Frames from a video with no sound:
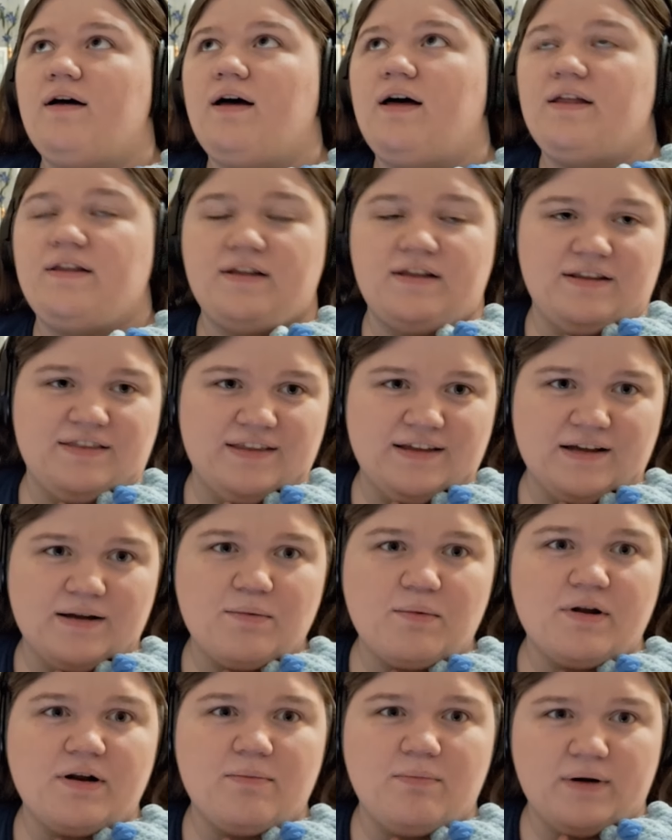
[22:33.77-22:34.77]
And I think
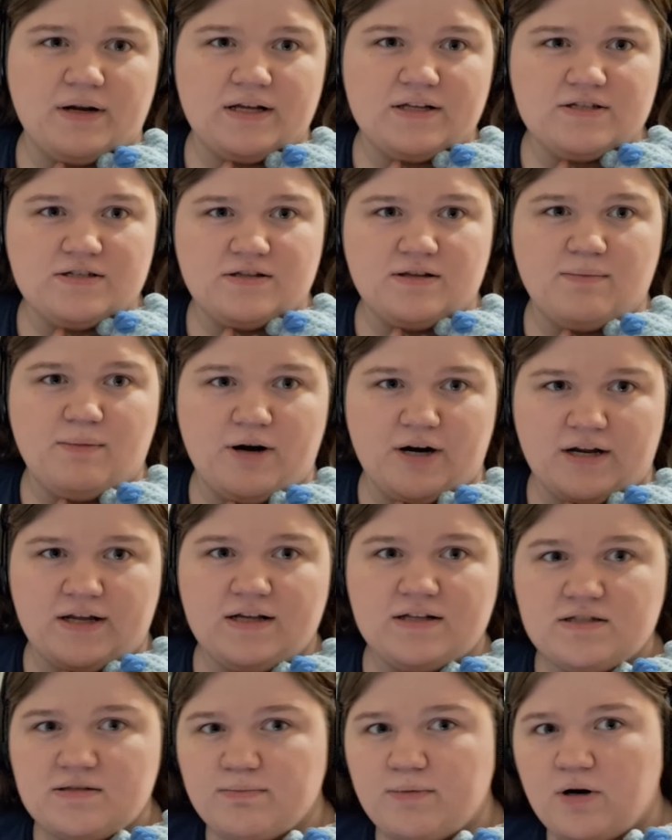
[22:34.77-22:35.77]
I'm going to bring it to the
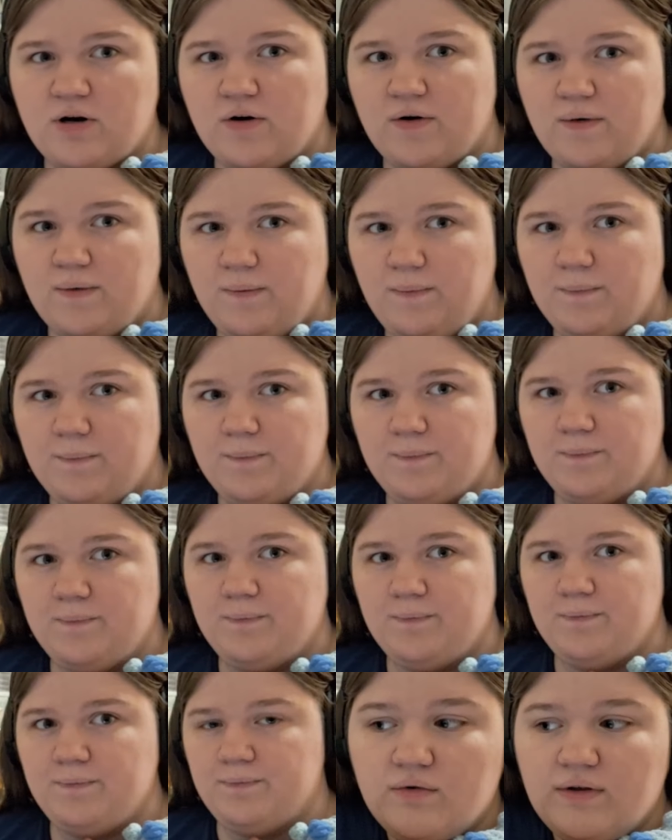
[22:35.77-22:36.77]
market tomorrow.
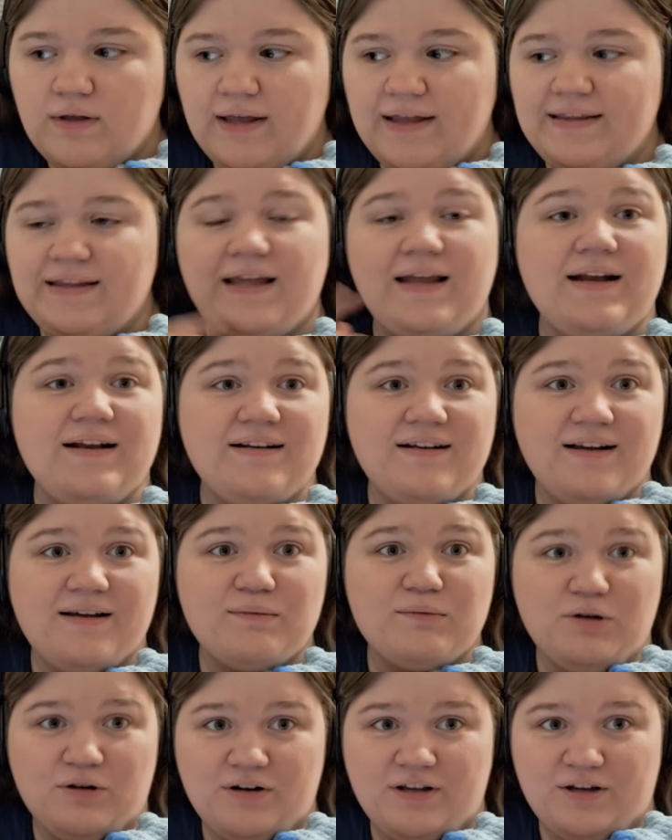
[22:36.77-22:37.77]
And then
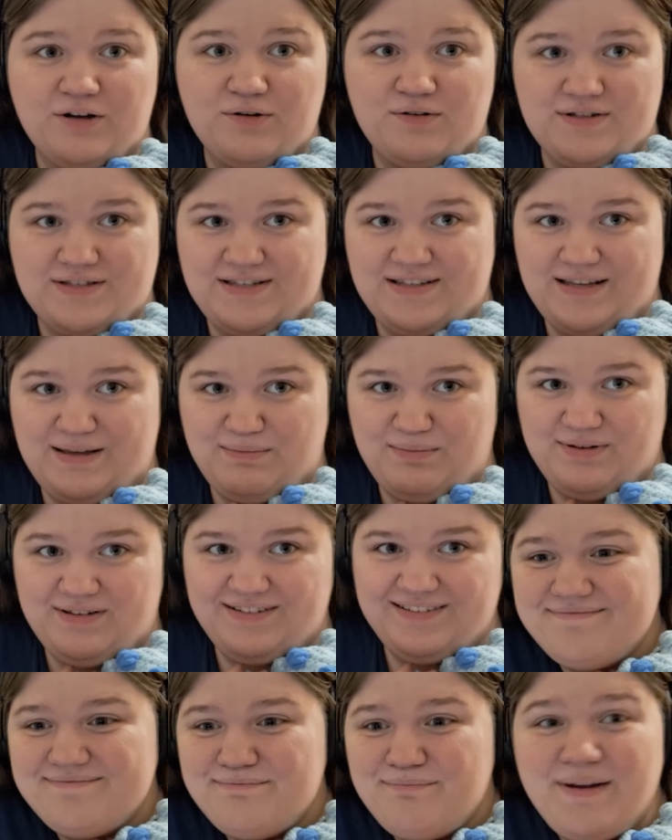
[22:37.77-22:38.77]
I'm going to go to sleep.
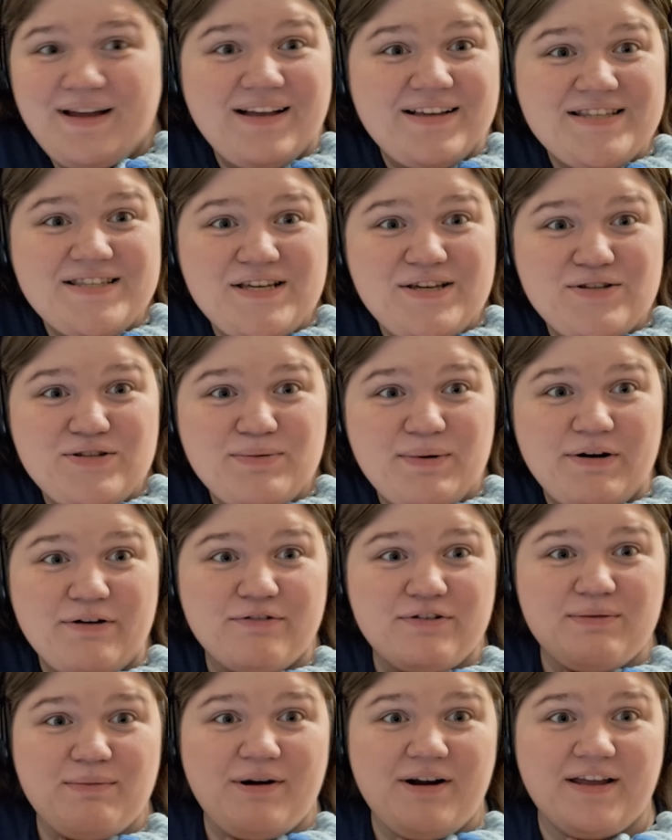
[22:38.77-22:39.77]
But I'll see you tomorrow
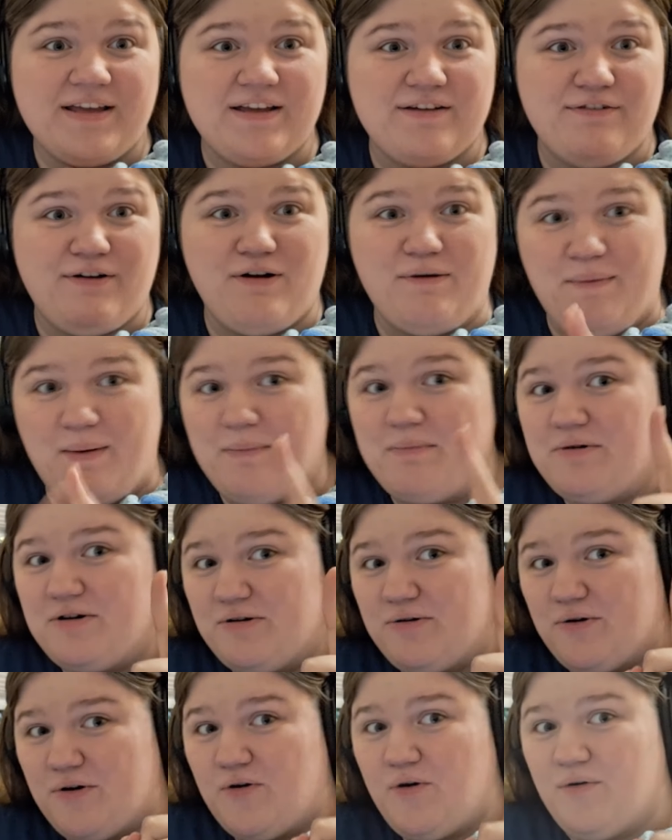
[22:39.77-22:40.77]
for the market if I remember
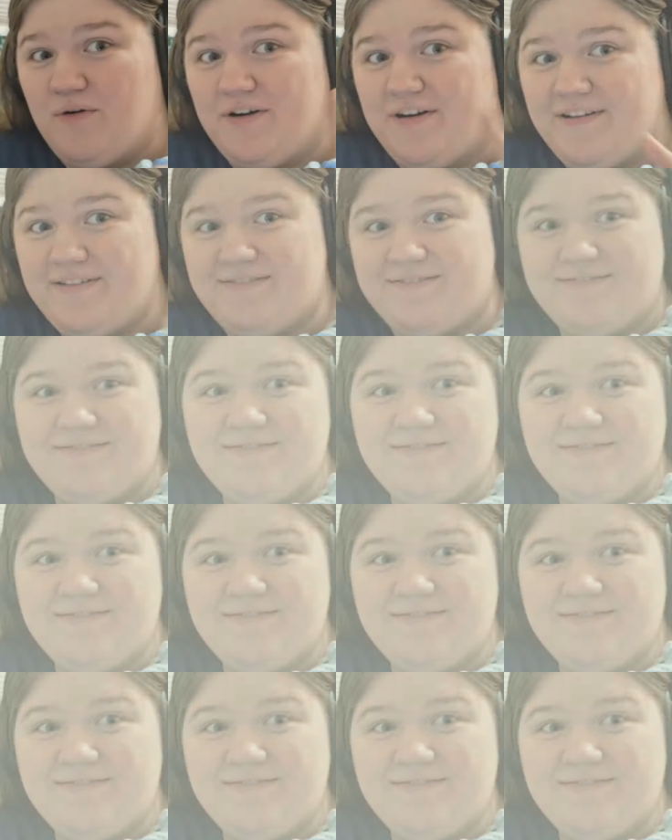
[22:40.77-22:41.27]
to record.